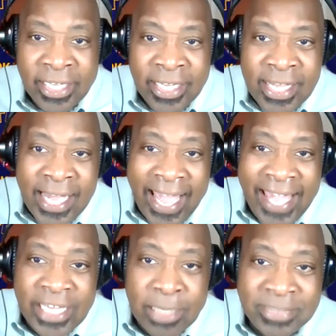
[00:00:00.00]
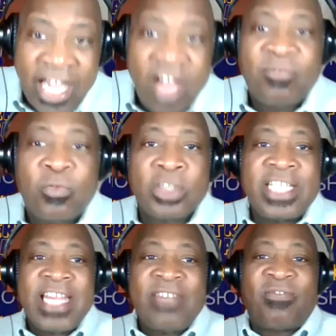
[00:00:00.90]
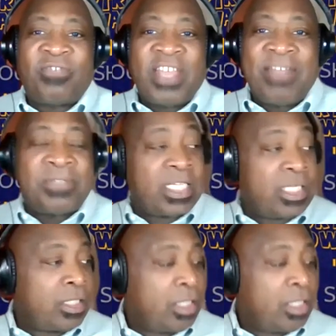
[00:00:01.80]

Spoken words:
AM dial 1450.